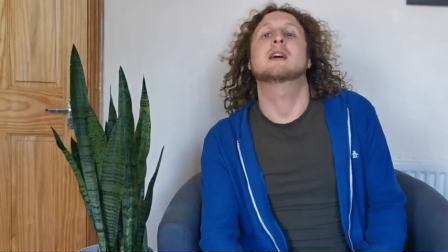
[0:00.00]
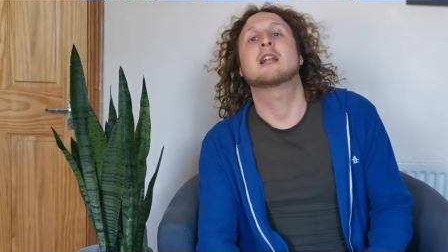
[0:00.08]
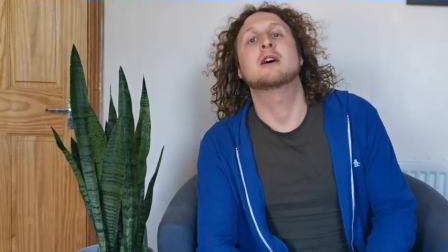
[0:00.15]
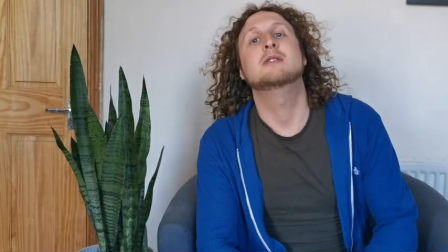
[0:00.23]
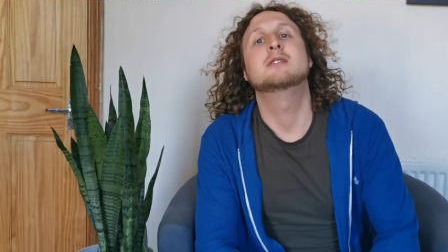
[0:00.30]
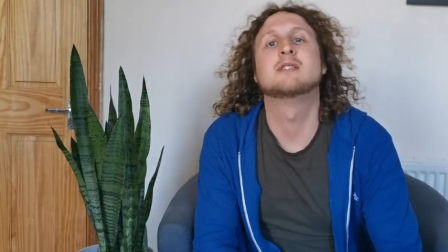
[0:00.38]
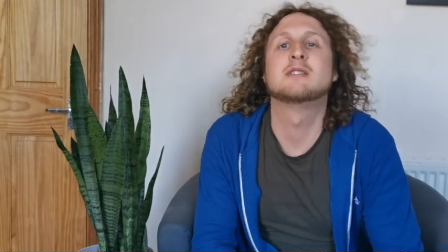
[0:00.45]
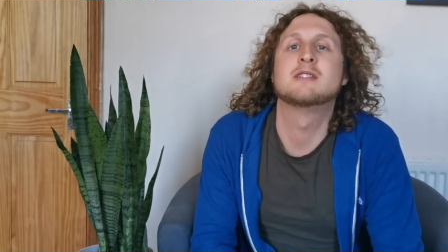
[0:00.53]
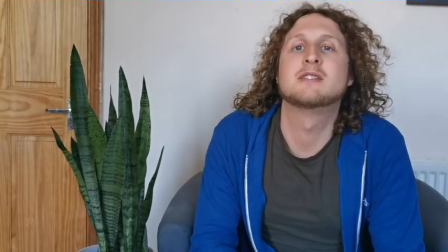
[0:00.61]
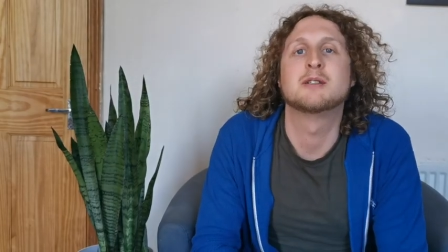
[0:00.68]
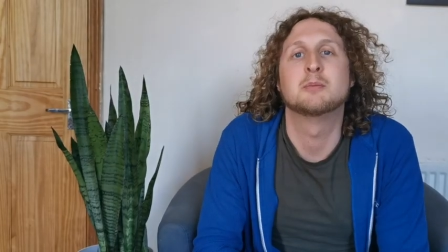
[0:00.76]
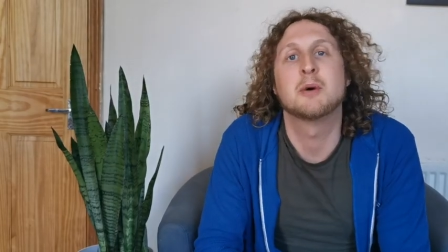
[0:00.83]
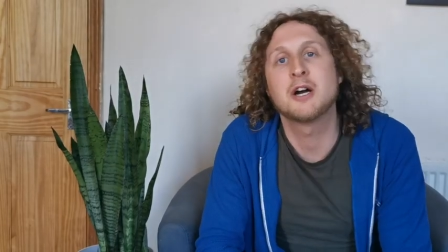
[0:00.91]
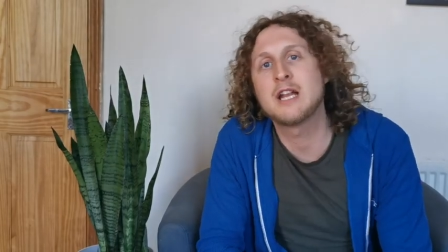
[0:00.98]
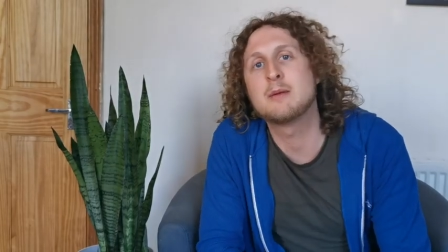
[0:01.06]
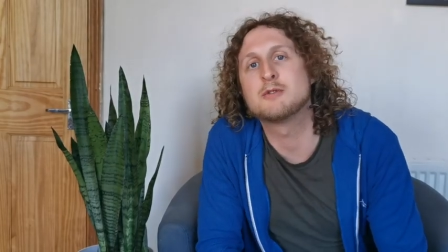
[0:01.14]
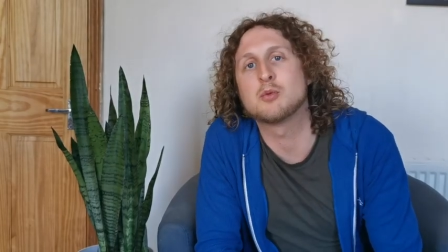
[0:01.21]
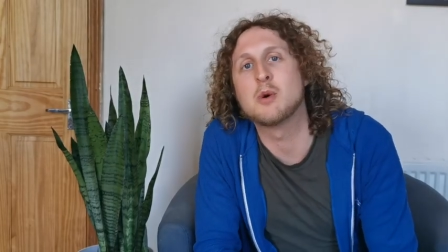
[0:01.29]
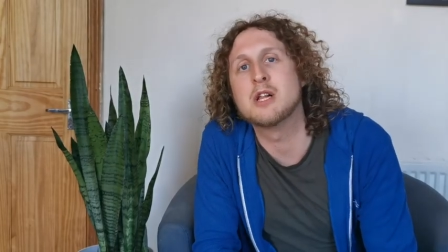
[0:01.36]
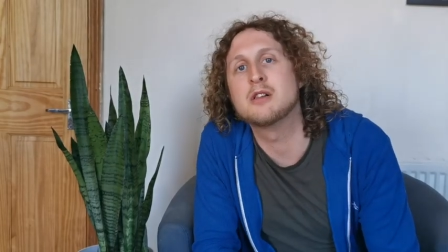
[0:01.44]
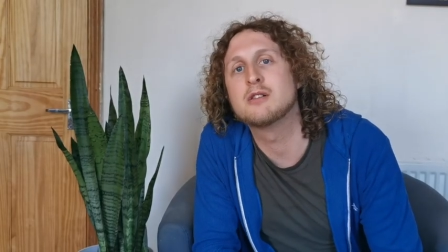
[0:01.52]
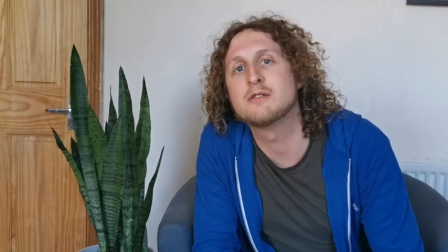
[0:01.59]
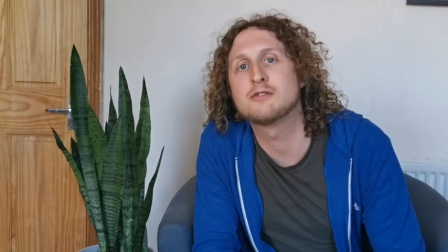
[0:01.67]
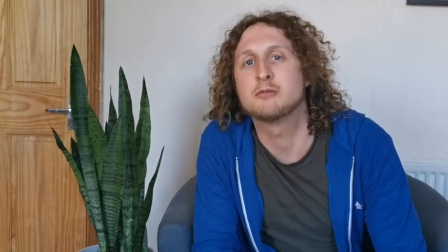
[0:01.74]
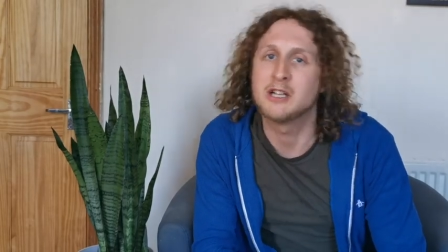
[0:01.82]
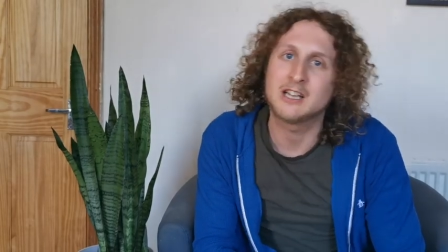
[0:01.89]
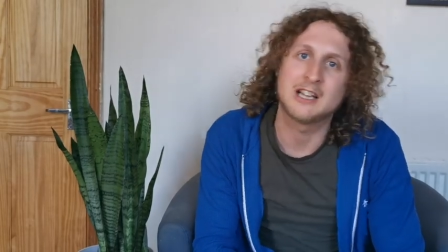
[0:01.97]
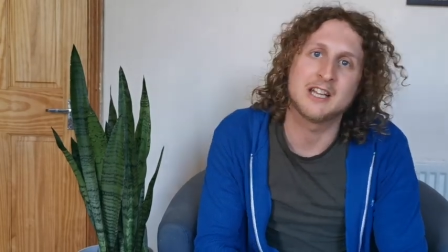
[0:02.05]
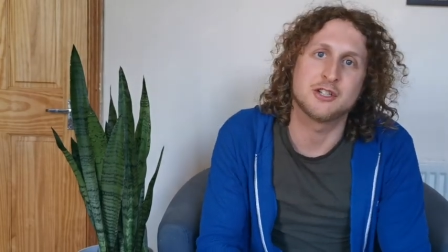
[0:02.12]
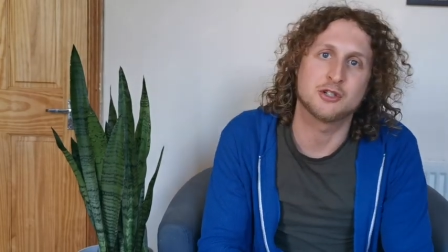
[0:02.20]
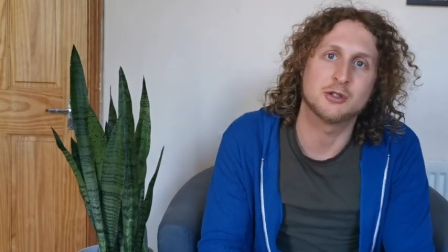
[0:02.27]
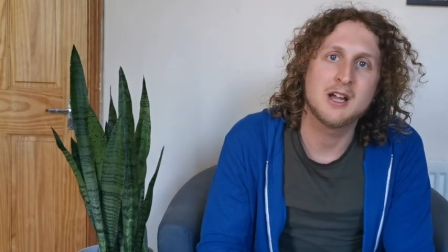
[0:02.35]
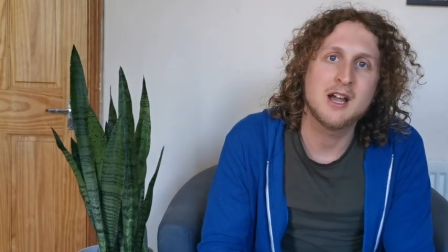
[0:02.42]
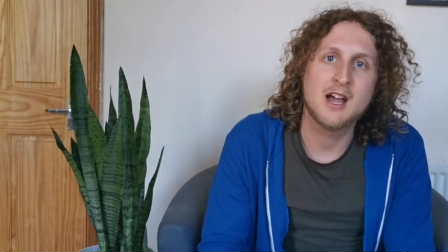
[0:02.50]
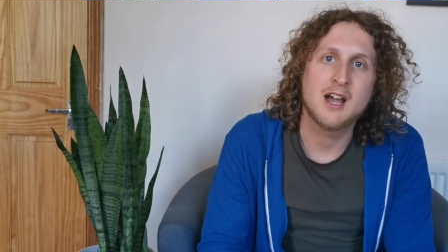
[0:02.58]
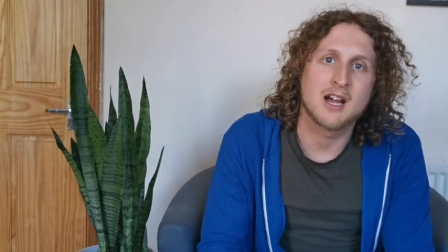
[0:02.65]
Hello, my name's Will from Little Angel,